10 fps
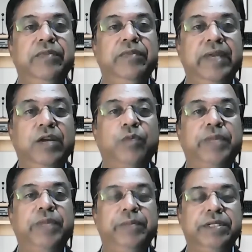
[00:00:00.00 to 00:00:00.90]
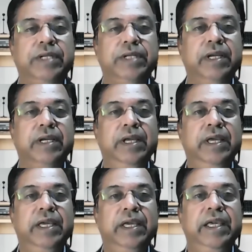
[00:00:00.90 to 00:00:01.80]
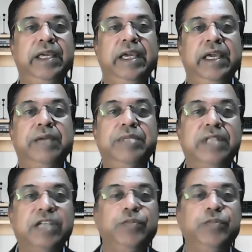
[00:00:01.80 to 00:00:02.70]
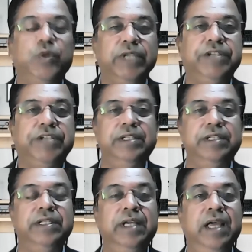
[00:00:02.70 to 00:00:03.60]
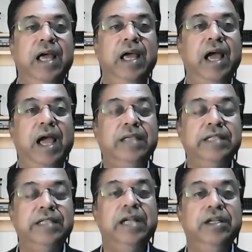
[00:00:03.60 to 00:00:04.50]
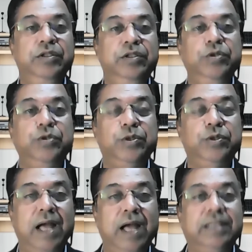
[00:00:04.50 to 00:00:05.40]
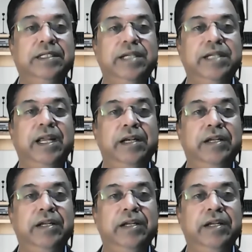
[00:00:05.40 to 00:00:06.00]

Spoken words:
very optimistic. He gave such projections. I said, you should understand